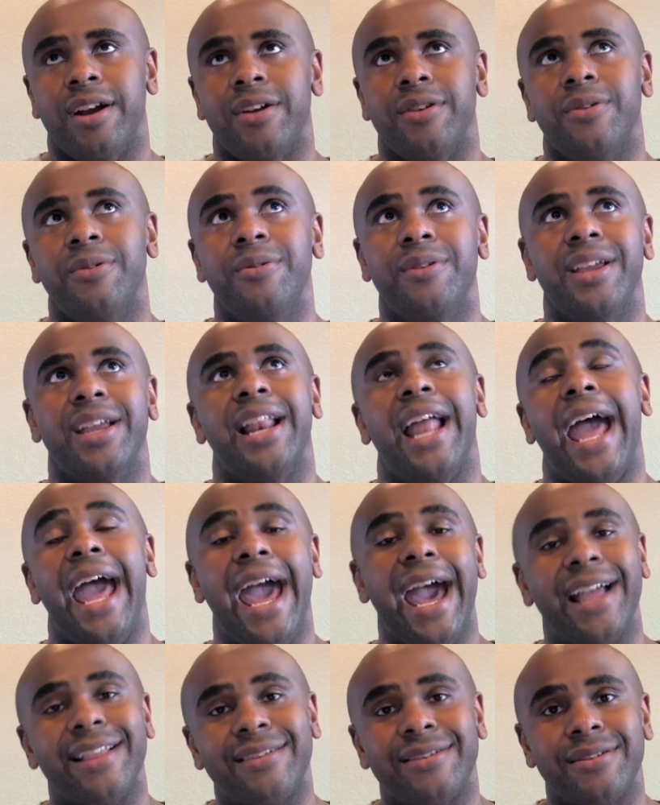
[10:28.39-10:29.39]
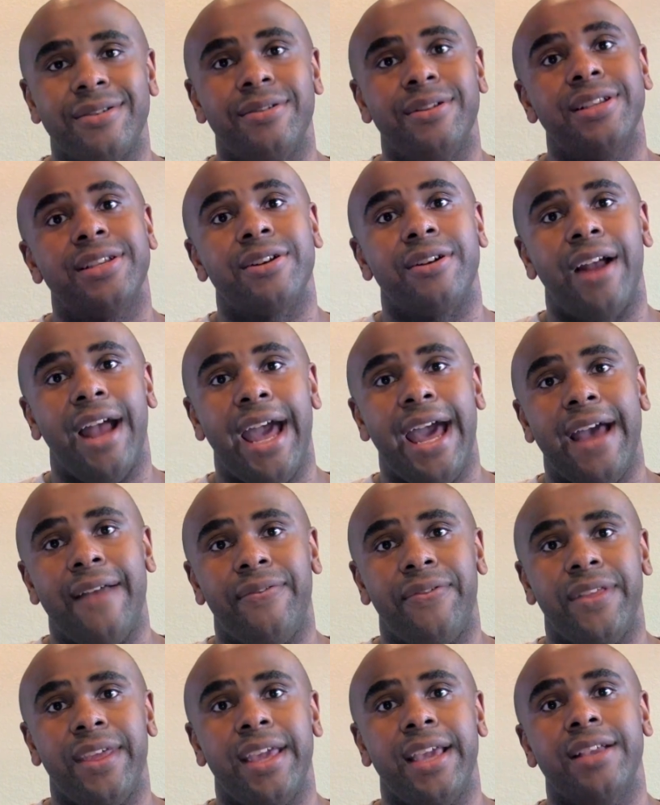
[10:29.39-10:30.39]
who can add students or
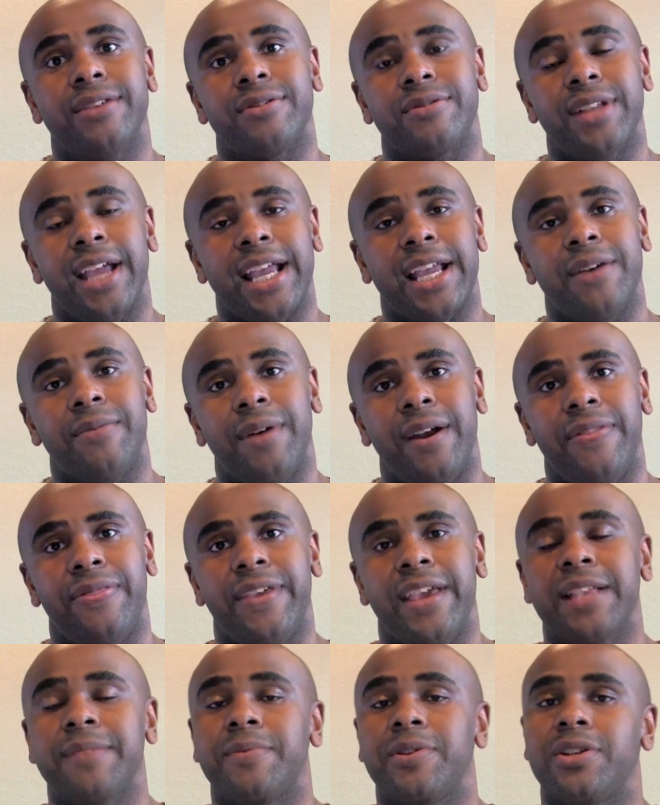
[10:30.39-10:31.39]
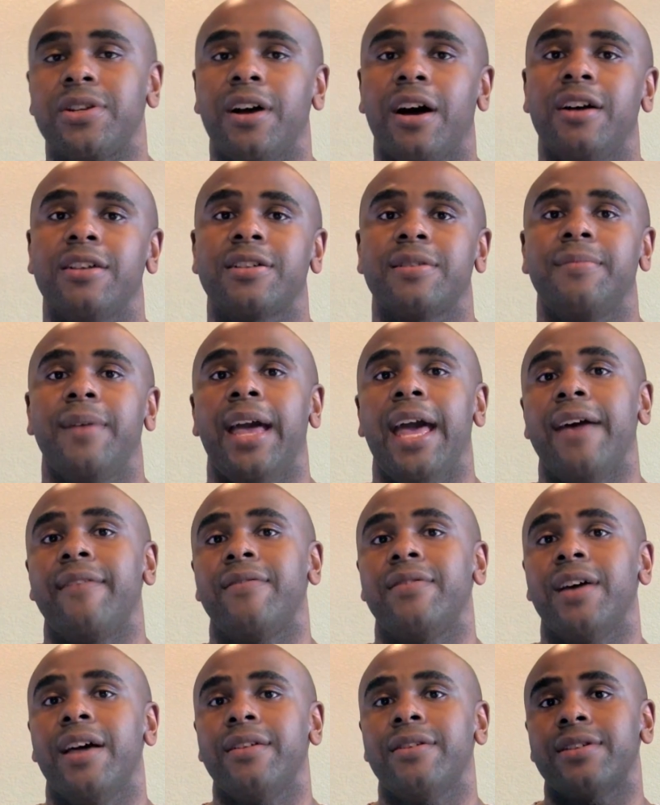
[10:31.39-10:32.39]
add things or take away things, but you also may have
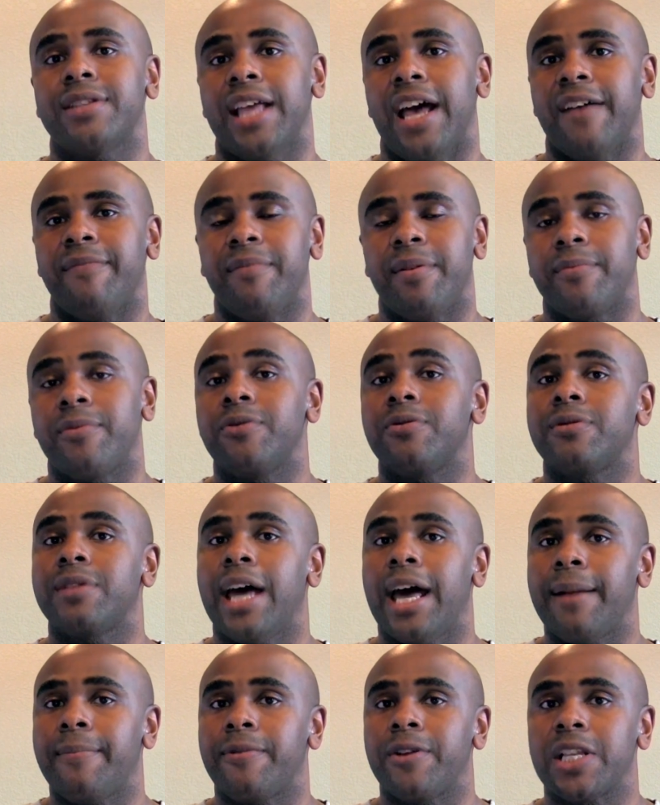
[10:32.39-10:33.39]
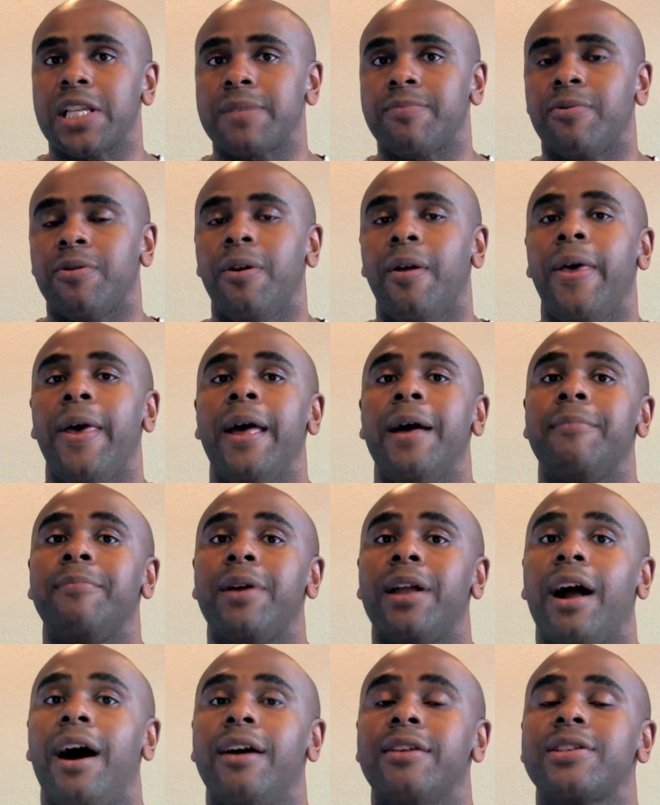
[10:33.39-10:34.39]
another staff member who's not a principal,
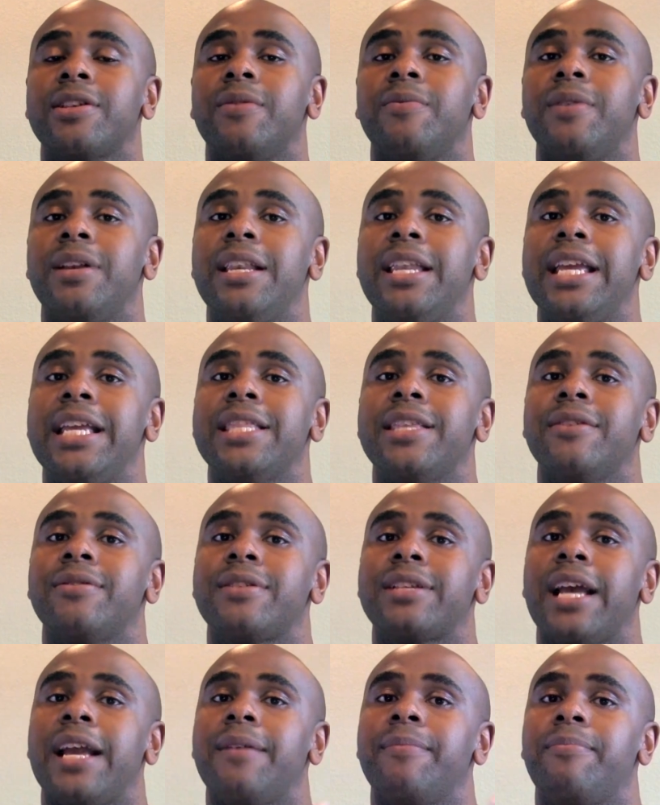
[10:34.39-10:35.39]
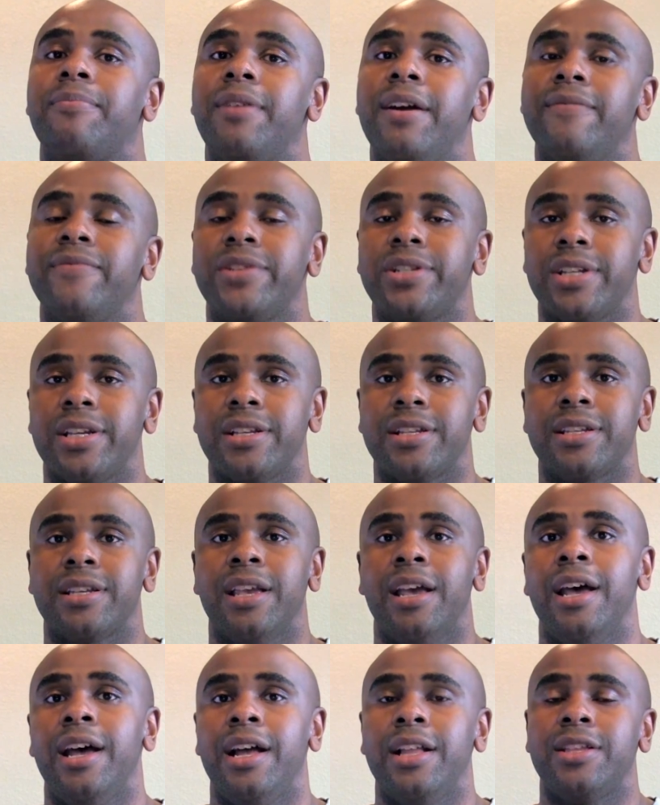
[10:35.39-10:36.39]
but also would need those same privileges
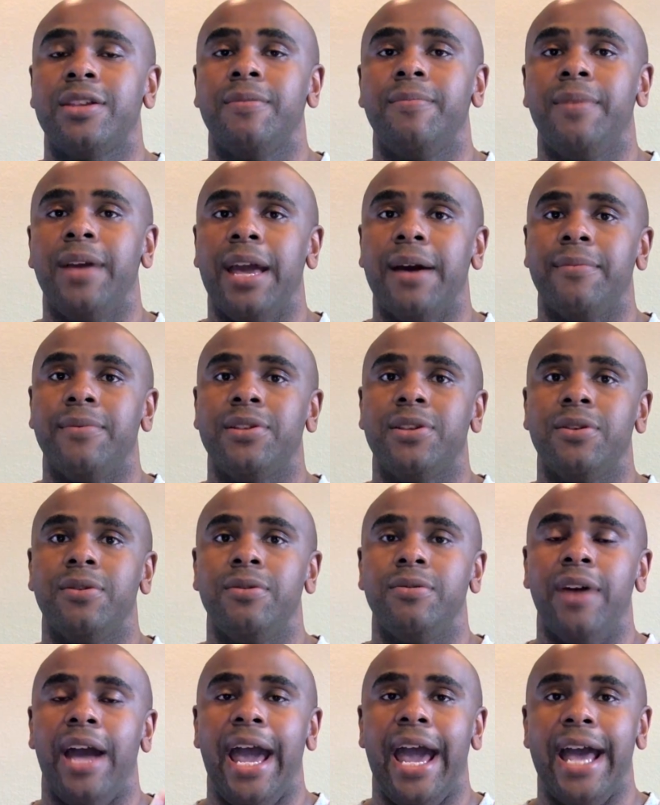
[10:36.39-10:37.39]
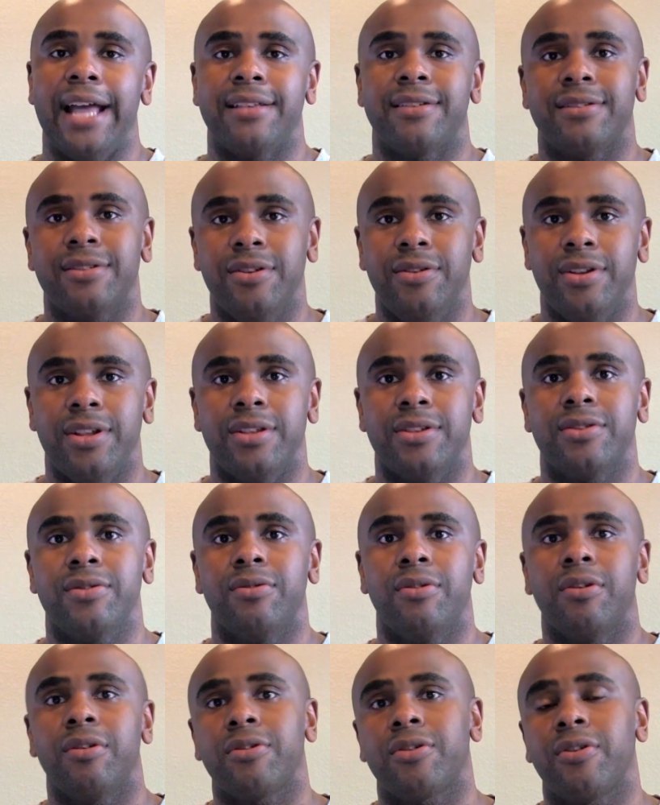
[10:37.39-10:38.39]
to be able to add students
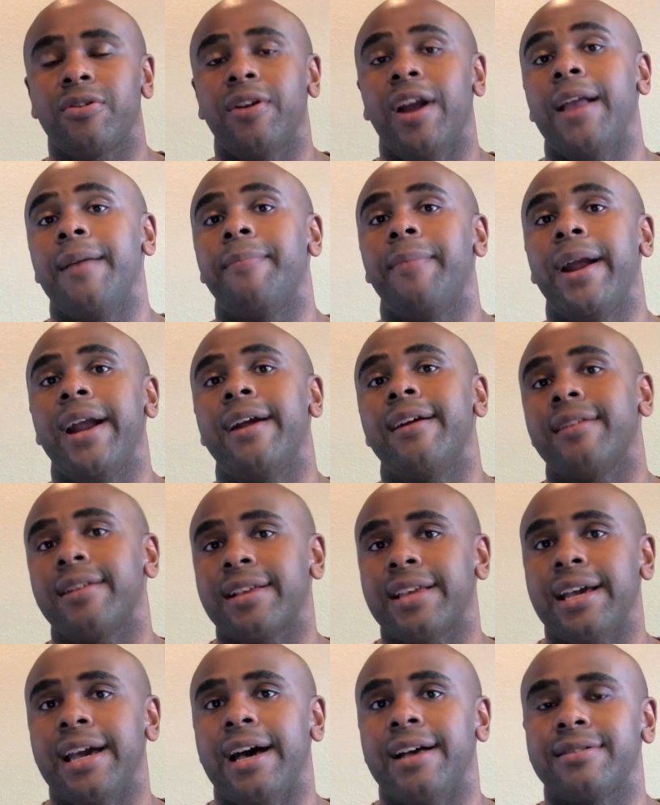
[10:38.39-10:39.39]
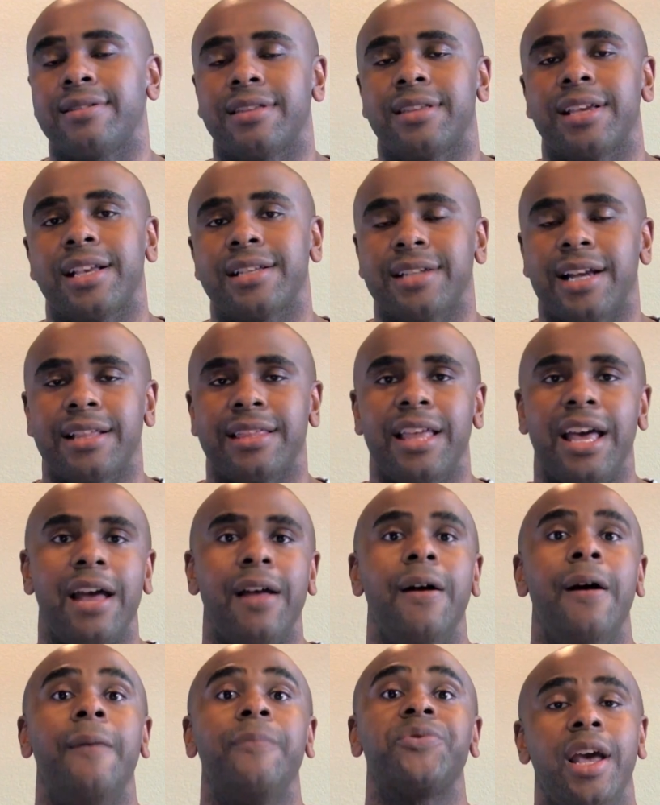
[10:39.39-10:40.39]
or create parent accounts, things like that.